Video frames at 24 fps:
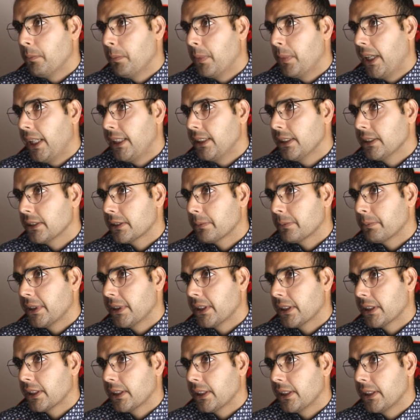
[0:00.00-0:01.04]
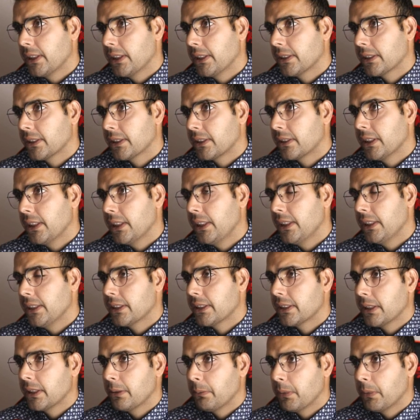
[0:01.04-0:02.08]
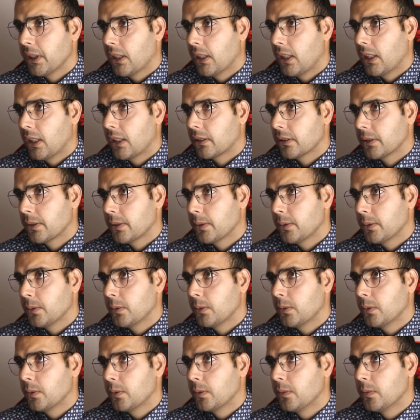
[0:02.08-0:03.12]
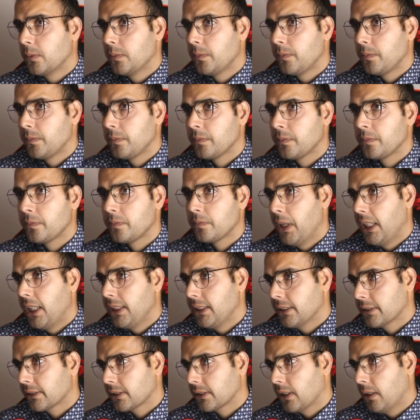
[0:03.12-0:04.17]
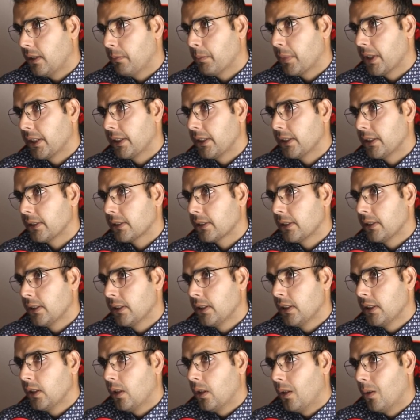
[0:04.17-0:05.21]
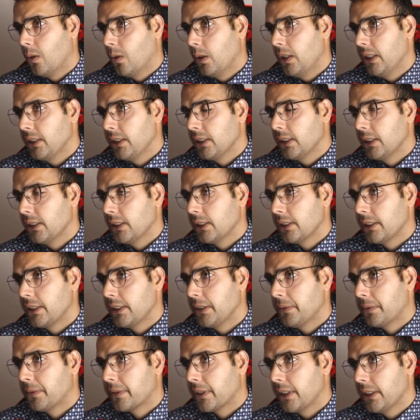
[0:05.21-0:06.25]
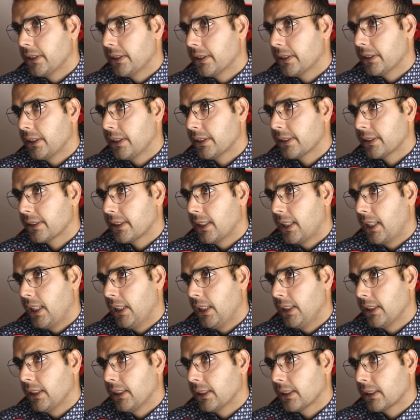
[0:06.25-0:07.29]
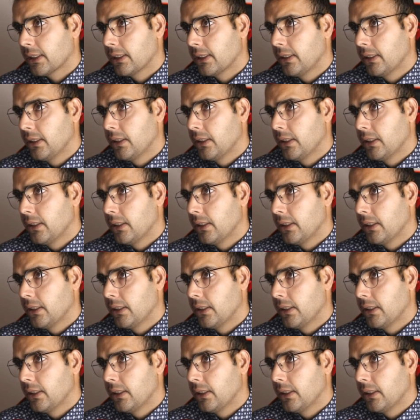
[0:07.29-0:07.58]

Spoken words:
Balance big is really similar to balance component, only different in styling.